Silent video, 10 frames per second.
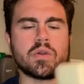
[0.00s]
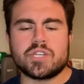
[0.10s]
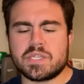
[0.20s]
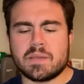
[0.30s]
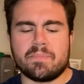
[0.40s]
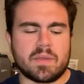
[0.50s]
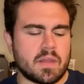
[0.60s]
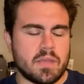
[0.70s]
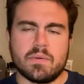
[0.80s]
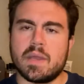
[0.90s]
Just something
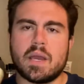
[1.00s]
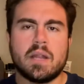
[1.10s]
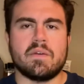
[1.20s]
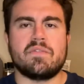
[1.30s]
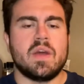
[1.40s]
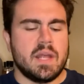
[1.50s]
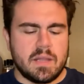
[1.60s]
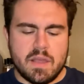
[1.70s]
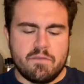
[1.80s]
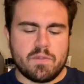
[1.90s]
that you can kind of
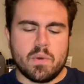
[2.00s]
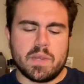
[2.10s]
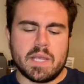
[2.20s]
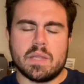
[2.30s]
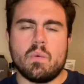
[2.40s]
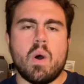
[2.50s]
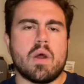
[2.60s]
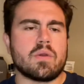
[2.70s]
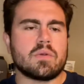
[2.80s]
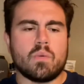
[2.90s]
leave floating in the
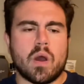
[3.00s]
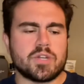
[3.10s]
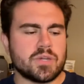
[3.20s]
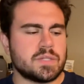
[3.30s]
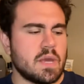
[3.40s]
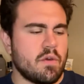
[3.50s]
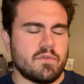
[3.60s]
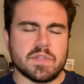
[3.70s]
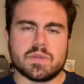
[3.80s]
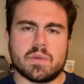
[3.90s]
water and wash yourself
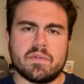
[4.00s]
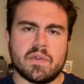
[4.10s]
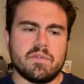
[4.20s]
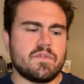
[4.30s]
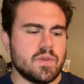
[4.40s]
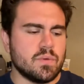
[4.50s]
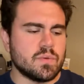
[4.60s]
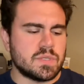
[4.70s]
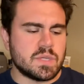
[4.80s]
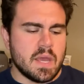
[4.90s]
and sort of
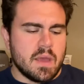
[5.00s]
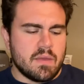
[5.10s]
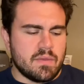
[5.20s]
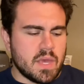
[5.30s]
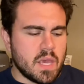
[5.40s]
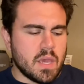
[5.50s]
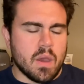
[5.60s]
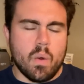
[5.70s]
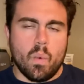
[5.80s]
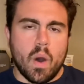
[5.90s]
infuse the
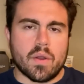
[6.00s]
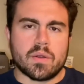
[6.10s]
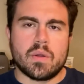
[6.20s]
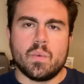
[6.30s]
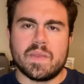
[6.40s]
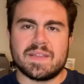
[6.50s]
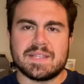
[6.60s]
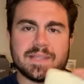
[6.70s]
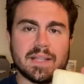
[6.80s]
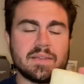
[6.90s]
water with the
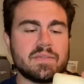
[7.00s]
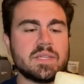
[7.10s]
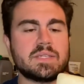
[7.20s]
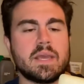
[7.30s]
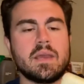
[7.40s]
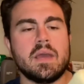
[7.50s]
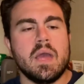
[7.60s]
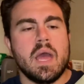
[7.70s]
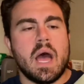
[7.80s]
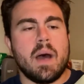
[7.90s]
scent of this thing.
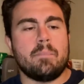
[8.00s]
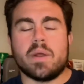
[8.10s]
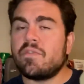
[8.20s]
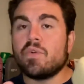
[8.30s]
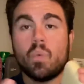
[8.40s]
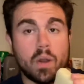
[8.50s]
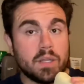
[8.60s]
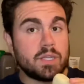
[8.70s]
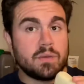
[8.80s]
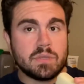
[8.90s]
But if you wanted
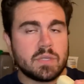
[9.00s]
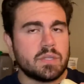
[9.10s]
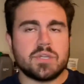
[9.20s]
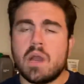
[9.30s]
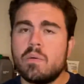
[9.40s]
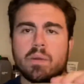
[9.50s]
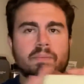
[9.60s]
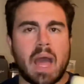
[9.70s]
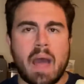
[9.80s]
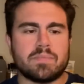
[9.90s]
to use it in the shower,
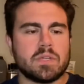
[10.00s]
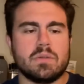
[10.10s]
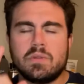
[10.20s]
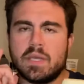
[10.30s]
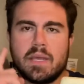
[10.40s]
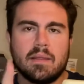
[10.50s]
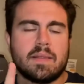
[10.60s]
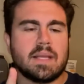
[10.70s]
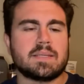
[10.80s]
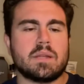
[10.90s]
absolutely,
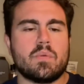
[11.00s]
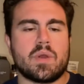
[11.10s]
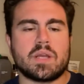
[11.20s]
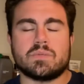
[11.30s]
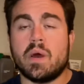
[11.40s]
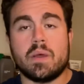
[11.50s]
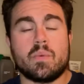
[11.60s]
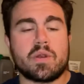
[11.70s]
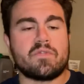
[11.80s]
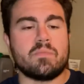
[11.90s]
that's going to work as well. It
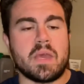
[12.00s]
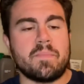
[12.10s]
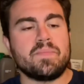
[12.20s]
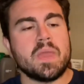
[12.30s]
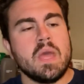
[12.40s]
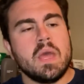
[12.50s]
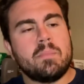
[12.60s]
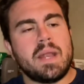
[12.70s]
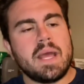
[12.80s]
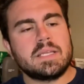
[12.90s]
worked for me.
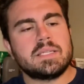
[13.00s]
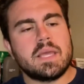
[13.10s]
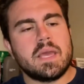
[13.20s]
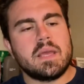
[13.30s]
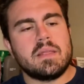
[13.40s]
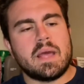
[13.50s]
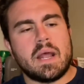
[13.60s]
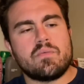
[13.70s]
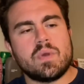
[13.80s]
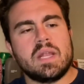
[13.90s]
My next thing that I
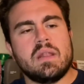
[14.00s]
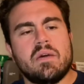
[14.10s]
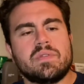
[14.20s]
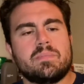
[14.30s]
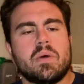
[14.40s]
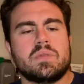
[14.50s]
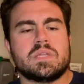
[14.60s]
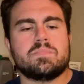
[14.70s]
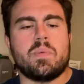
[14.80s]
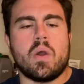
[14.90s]
really loved about
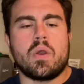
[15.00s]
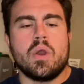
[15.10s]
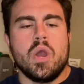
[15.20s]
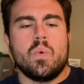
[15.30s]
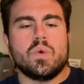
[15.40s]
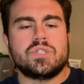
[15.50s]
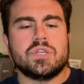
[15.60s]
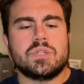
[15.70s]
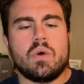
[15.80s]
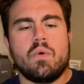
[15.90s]
this bar was
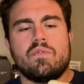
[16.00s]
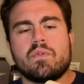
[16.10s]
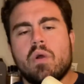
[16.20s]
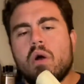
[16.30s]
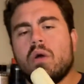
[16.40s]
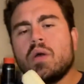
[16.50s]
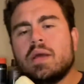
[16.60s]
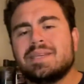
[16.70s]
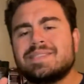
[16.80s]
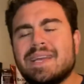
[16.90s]
just the overall
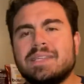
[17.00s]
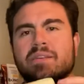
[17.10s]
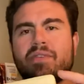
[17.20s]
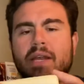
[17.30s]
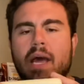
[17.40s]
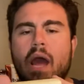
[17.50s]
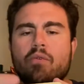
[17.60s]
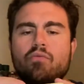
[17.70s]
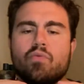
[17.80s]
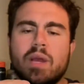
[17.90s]
scent of it. I
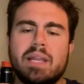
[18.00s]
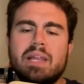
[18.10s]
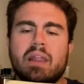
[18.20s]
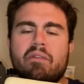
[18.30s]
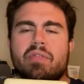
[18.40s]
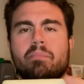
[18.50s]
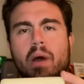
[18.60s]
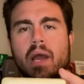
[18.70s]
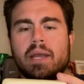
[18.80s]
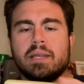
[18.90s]
really love the
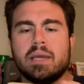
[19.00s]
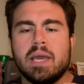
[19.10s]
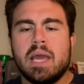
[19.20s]
pine.